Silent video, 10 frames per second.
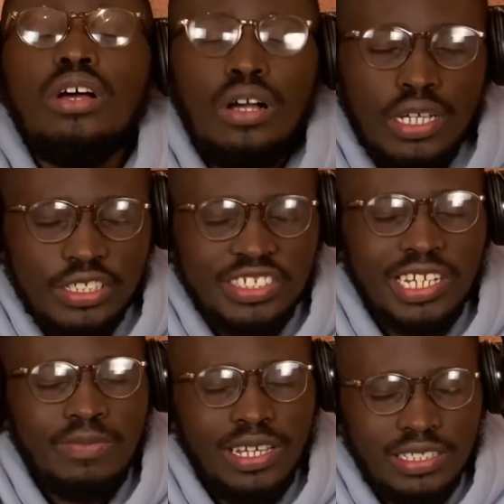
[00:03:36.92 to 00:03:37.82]
Okay, so
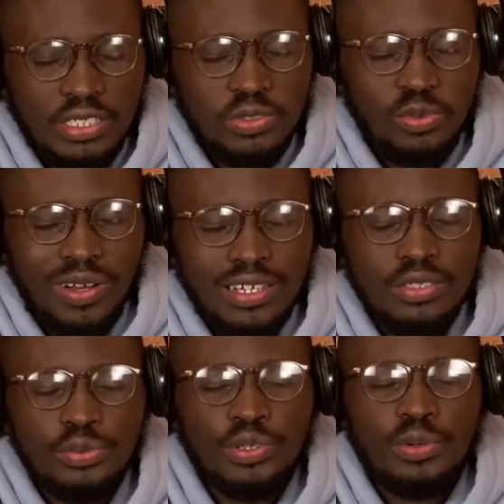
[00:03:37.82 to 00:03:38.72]
that makes sense why
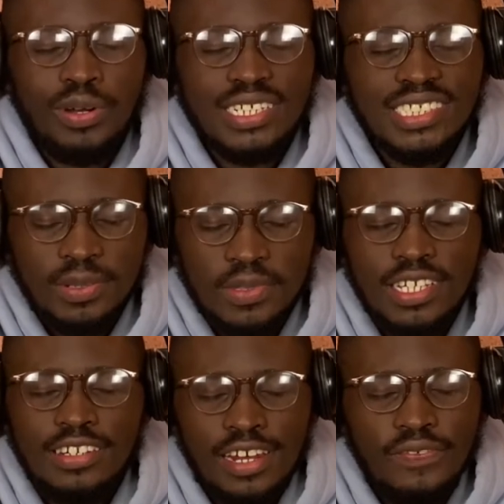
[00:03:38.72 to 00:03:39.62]
you would want
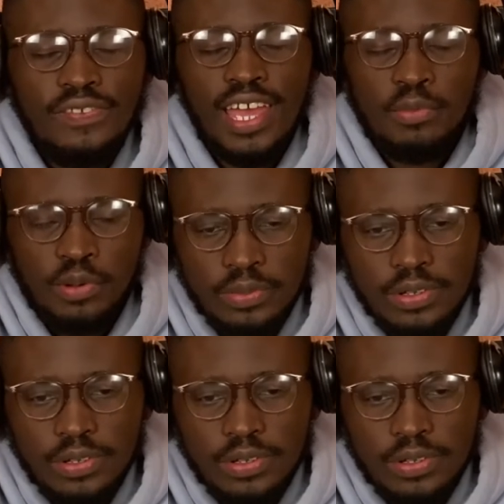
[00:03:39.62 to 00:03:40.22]
something non-flammable.